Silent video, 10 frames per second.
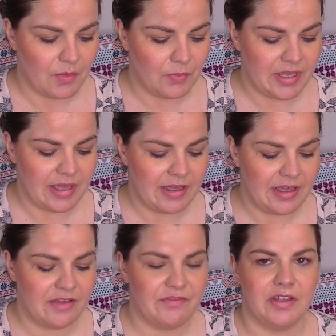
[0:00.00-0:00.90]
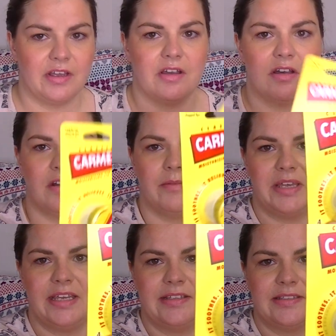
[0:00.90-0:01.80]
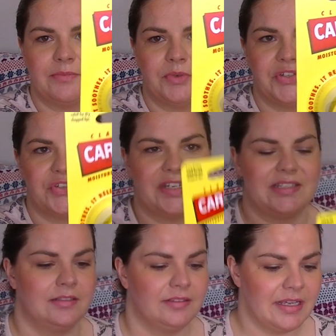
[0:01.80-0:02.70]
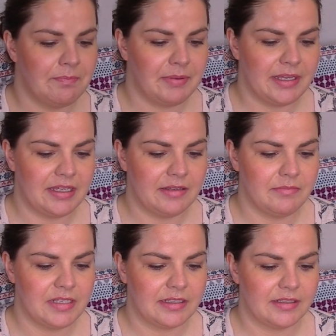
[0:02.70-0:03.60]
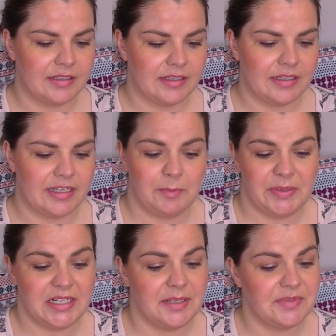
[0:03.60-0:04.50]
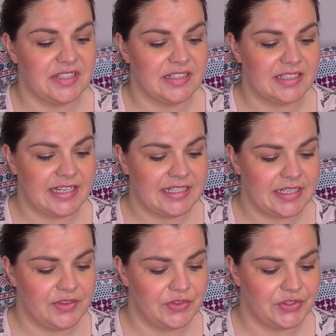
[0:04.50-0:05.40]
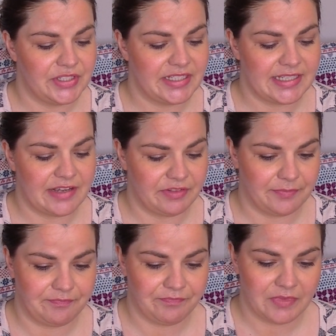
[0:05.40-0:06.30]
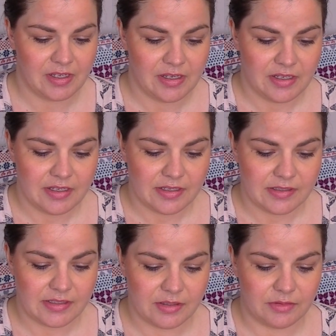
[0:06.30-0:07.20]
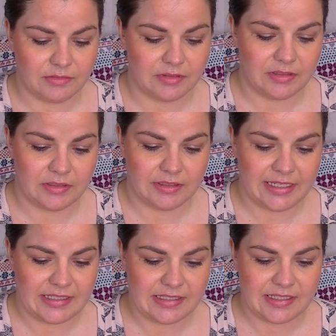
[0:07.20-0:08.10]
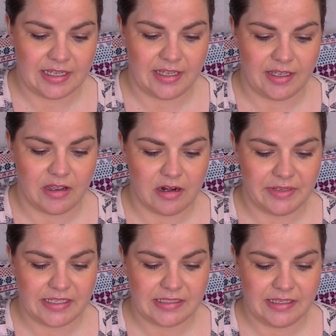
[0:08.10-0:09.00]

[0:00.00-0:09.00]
We have a Carmex Moisturising Lip Balm, helping lips since 1937. So let's see, Carmex